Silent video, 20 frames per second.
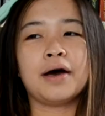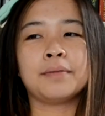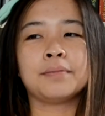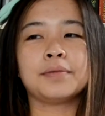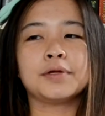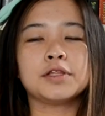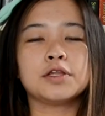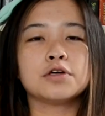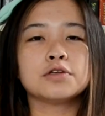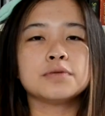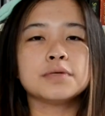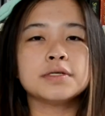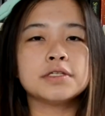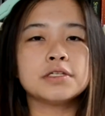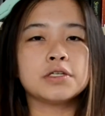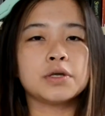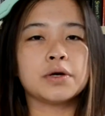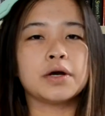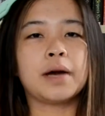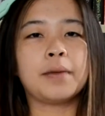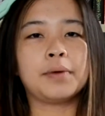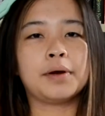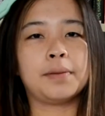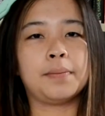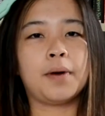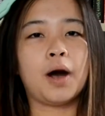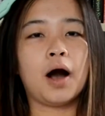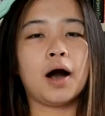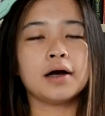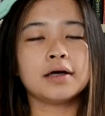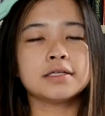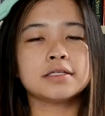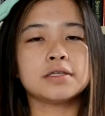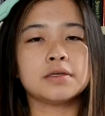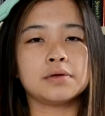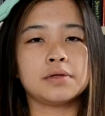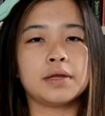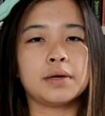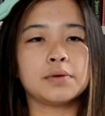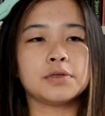But those ones don't come in a box,
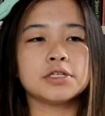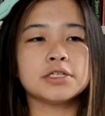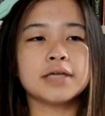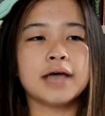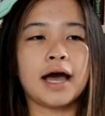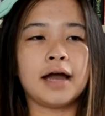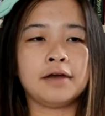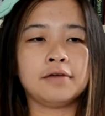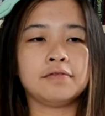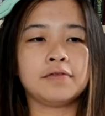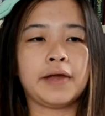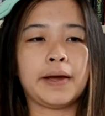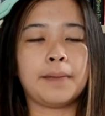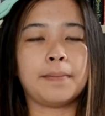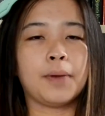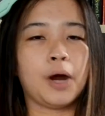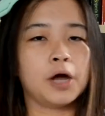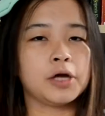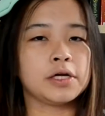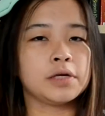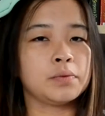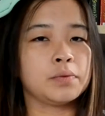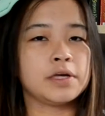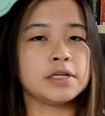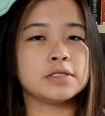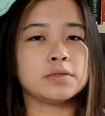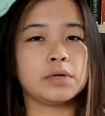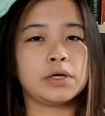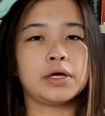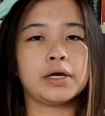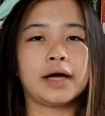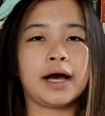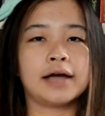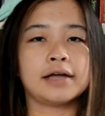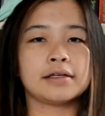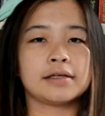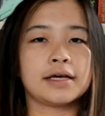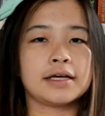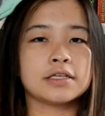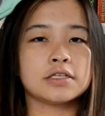so they were just kind of like bargain ones where you
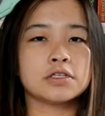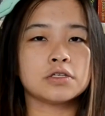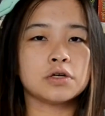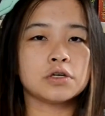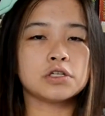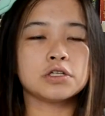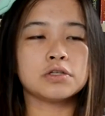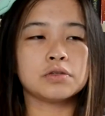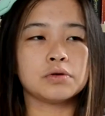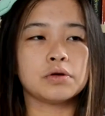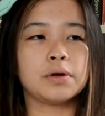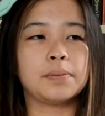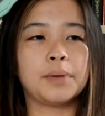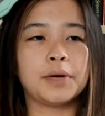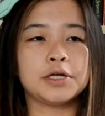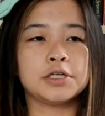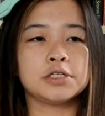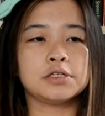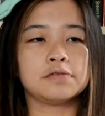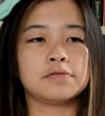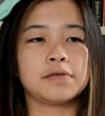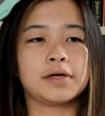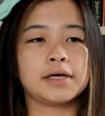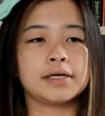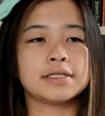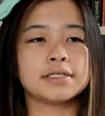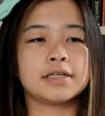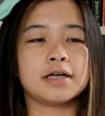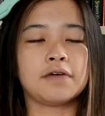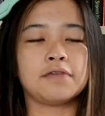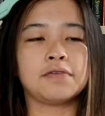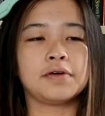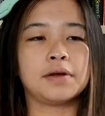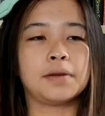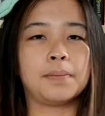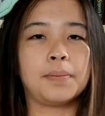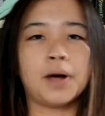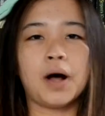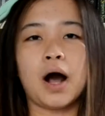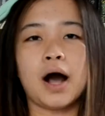kind of like search through a bunch of like stuff in
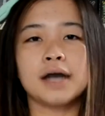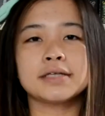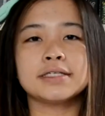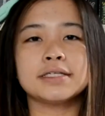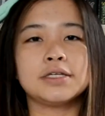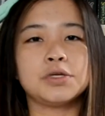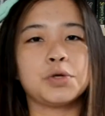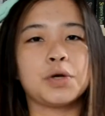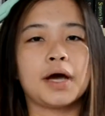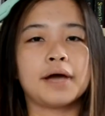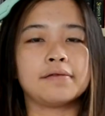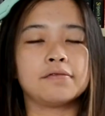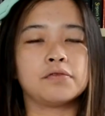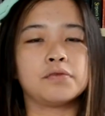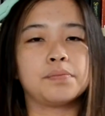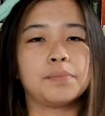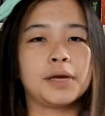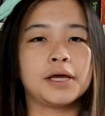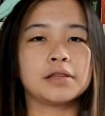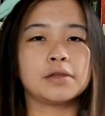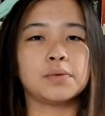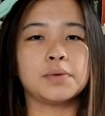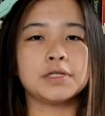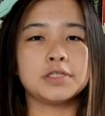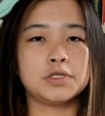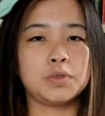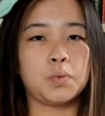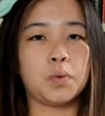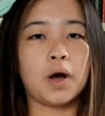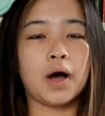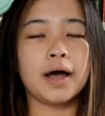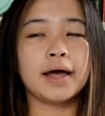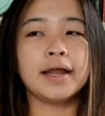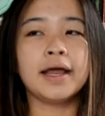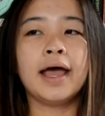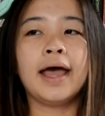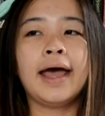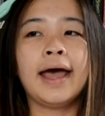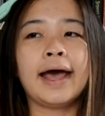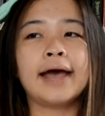a box and you kind of pick the ones you want,
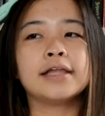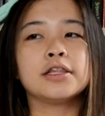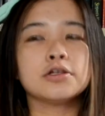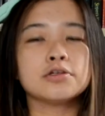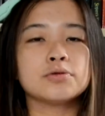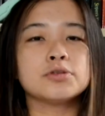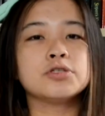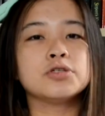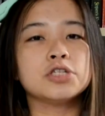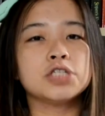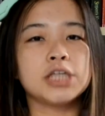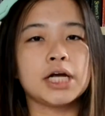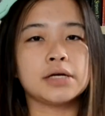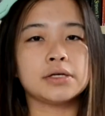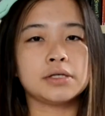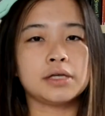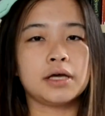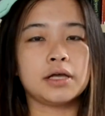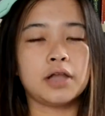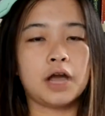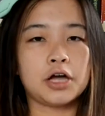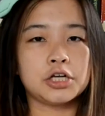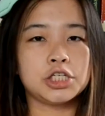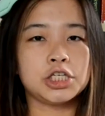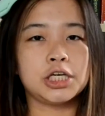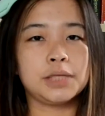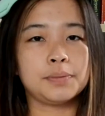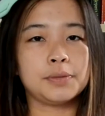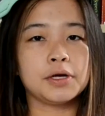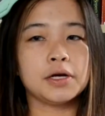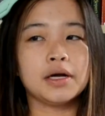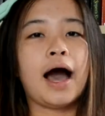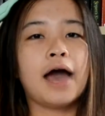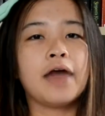and those ones are generally a lot cheaper.